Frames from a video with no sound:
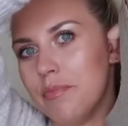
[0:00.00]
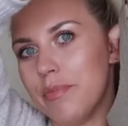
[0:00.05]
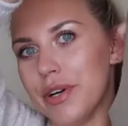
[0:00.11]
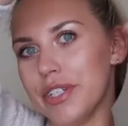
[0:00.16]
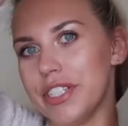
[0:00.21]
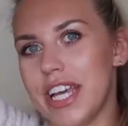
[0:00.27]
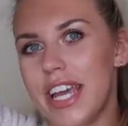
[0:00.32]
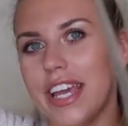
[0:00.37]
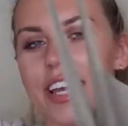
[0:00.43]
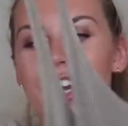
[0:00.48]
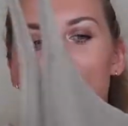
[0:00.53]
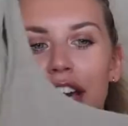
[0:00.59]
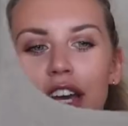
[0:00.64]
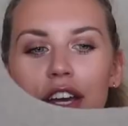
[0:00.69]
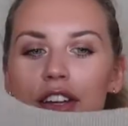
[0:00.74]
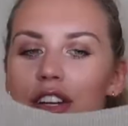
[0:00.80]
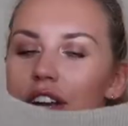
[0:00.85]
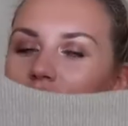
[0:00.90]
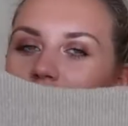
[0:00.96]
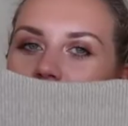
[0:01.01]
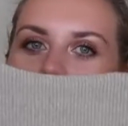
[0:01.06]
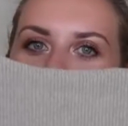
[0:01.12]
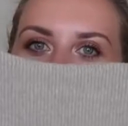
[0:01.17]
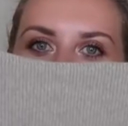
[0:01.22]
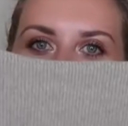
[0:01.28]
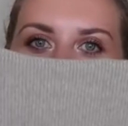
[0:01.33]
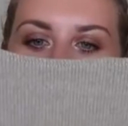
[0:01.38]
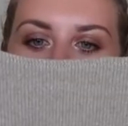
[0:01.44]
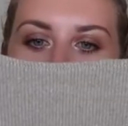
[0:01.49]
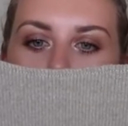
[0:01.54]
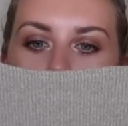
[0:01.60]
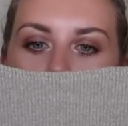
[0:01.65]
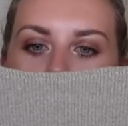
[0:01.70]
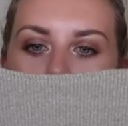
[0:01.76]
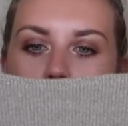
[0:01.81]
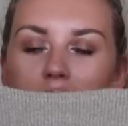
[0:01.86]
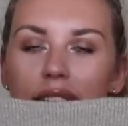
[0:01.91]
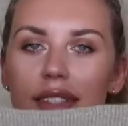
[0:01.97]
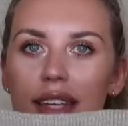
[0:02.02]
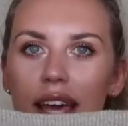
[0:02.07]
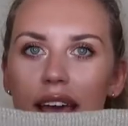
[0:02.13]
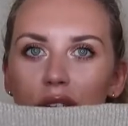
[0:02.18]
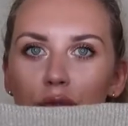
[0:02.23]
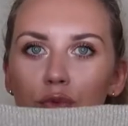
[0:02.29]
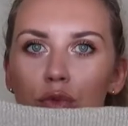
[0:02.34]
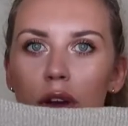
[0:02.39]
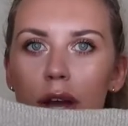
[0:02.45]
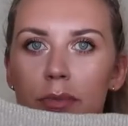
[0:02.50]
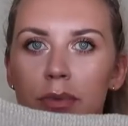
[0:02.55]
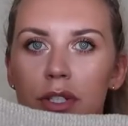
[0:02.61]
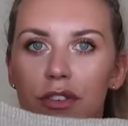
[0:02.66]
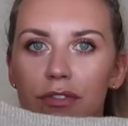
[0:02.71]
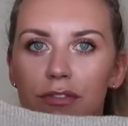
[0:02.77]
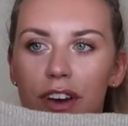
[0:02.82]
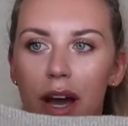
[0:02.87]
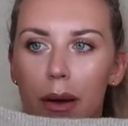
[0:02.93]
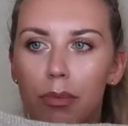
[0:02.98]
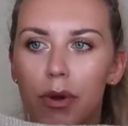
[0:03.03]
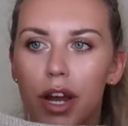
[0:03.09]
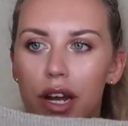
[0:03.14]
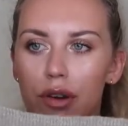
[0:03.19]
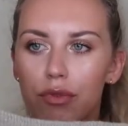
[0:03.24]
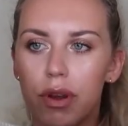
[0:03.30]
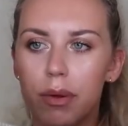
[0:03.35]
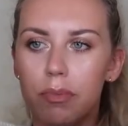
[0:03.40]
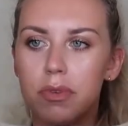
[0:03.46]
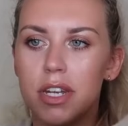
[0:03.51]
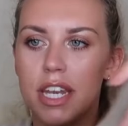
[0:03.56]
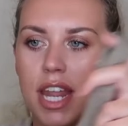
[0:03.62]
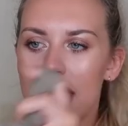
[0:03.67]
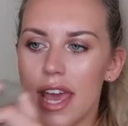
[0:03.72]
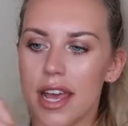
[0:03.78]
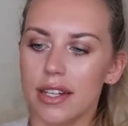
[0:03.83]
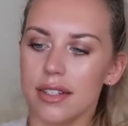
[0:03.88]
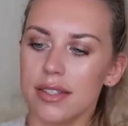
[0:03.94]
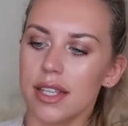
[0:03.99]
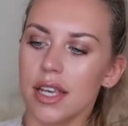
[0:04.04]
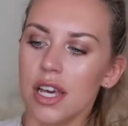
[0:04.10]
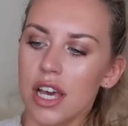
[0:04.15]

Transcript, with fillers: body. You know, very simple. It's a ribbed fabric, ribbed knit.